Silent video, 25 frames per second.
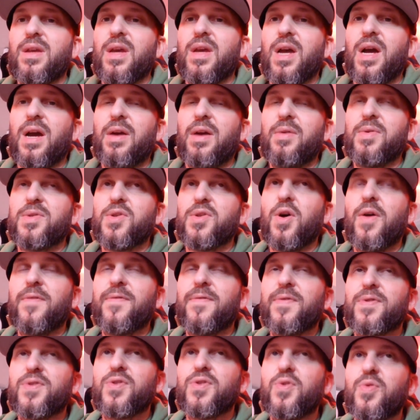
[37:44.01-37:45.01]
I was off
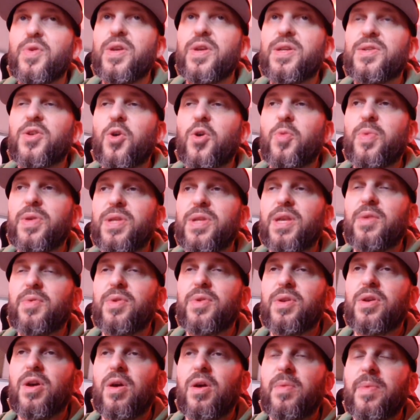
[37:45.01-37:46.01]
for 2 weeks, hoping they
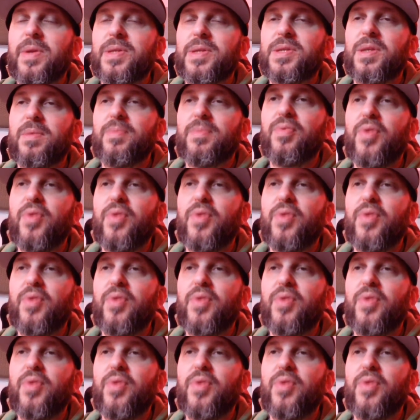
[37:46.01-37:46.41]
would come at some